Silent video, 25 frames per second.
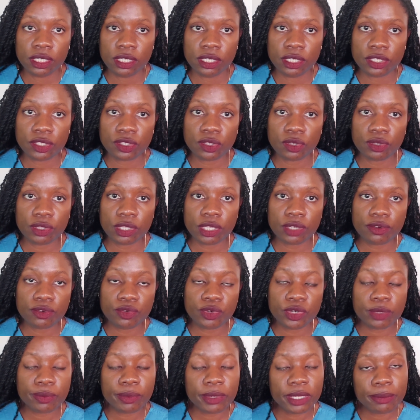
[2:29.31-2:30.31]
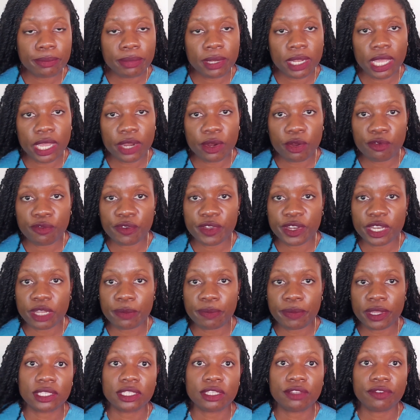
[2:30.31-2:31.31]
So the treatment plan often
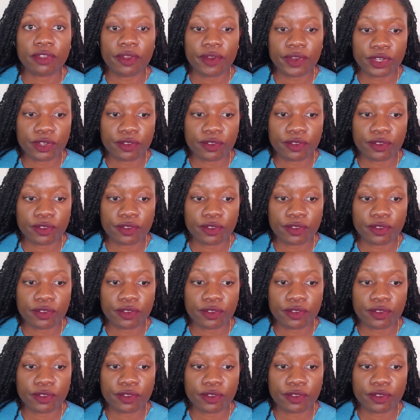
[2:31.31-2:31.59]
depends on the severity